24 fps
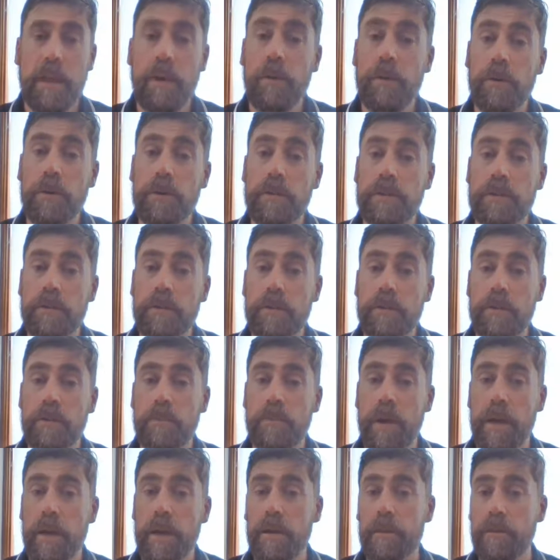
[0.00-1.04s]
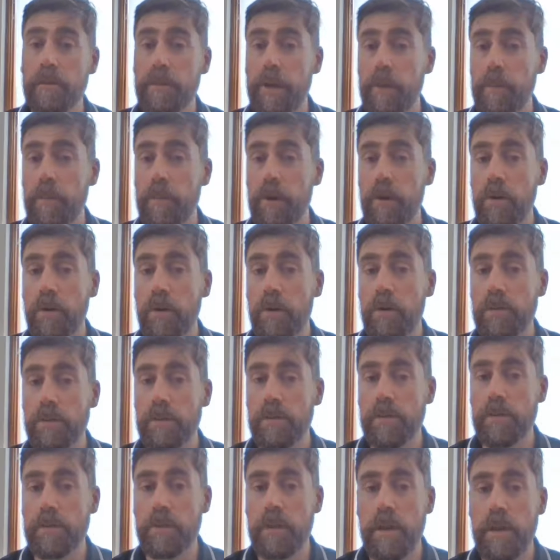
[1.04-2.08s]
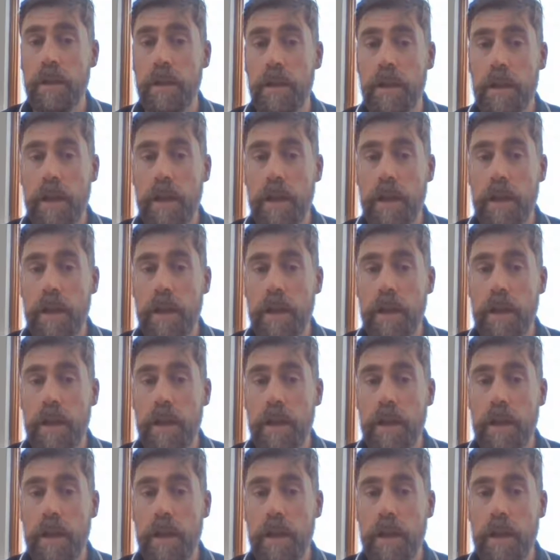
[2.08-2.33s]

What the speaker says: errors that you may have come across.